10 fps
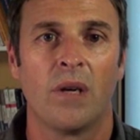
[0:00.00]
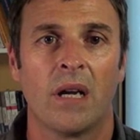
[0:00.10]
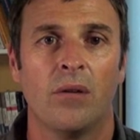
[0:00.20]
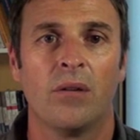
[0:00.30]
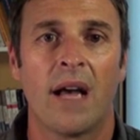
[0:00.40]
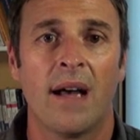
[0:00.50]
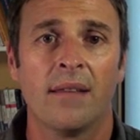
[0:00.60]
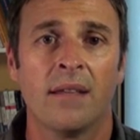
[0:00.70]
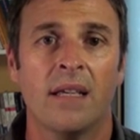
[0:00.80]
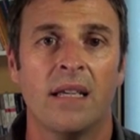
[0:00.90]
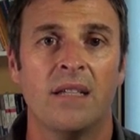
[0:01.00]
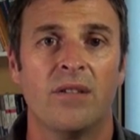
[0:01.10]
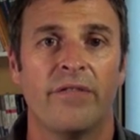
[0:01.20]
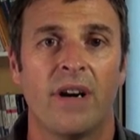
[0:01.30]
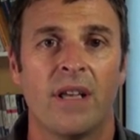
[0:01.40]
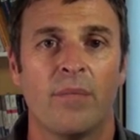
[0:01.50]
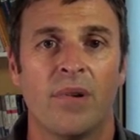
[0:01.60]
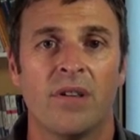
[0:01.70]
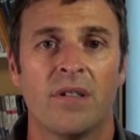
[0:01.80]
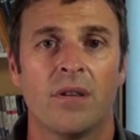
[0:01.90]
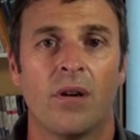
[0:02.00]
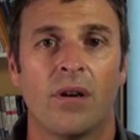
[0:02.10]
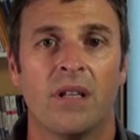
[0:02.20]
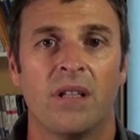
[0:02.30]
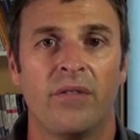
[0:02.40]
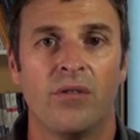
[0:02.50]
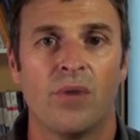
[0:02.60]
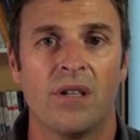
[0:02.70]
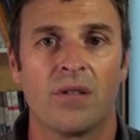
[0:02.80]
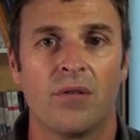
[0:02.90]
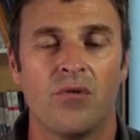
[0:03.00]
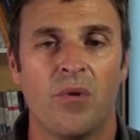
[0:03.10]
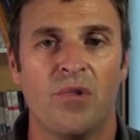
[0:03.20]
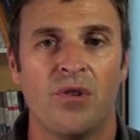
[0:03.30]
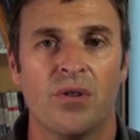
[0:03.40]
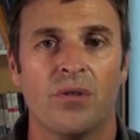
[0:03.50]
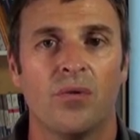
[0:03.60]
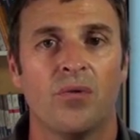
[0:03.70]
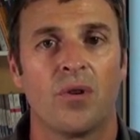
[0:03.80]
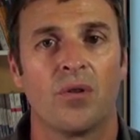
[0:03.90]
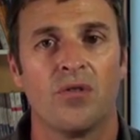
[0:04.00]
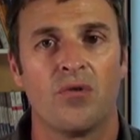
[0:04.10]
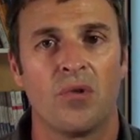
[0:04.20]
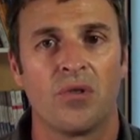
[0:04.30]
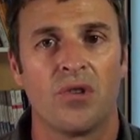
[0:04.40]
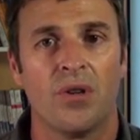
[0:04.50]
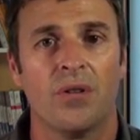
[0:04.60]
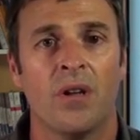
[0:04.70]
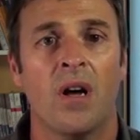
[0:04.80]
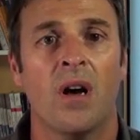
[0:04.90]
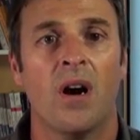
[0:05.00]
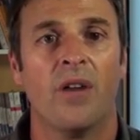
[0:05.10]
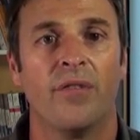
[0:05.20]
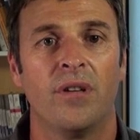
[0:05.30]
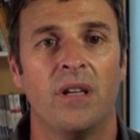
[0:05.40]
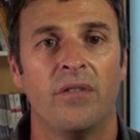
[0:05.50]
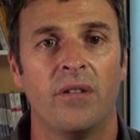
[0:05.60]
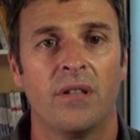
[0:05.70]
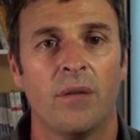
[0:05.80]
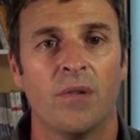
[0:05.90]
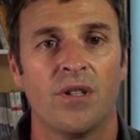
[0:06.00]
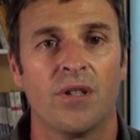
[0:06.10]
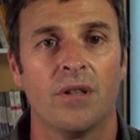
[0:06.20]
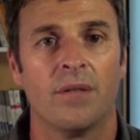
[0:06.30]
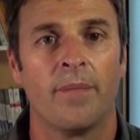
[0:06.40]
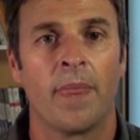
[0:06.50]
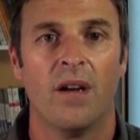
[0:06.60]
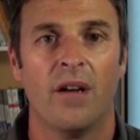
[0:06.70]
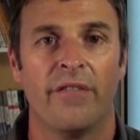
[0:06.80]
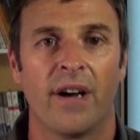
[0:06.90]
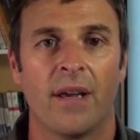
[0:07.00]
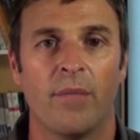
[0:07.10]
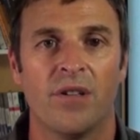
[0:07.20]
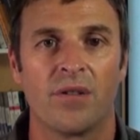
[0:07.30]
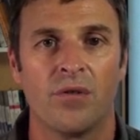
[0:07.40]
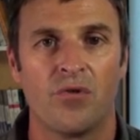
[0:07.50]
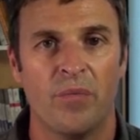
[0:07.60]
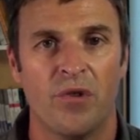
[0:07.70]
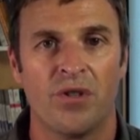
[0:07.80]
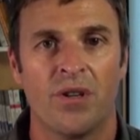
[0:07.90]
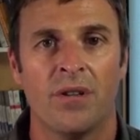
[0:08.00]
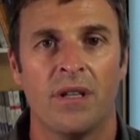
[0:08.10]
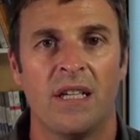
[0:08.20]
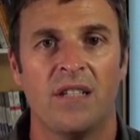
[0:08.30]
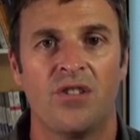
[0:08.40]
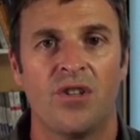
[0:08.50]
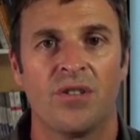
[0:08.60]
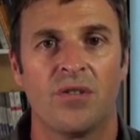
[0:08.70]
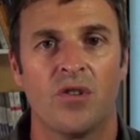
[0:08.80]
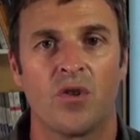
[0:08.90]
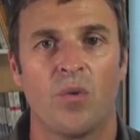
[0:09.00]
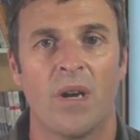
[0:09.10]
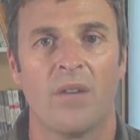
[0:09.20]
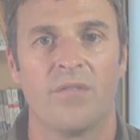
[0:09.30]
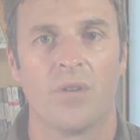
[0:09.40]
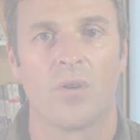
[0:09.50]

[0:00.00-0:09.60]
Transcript: we can look at is the variables or individuals' contribution to the construction of a given dimension. A variable's contribution is just the square of